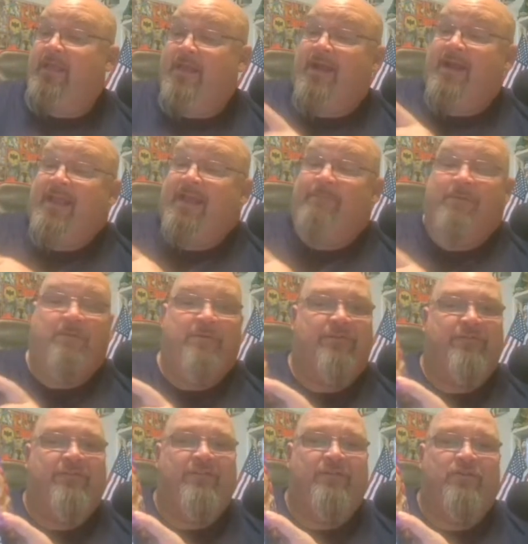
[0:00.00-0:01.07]
not happy
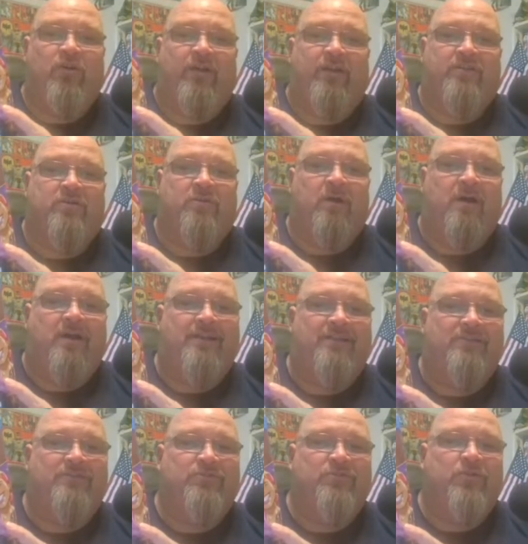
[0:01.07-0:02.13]
with the drawing of Zarana, a
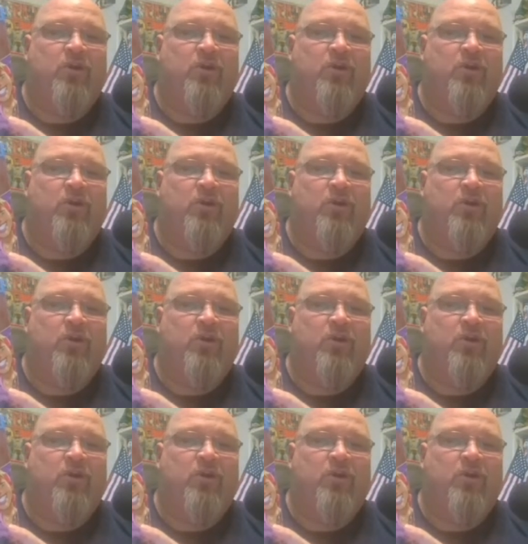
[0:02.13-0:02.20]
little too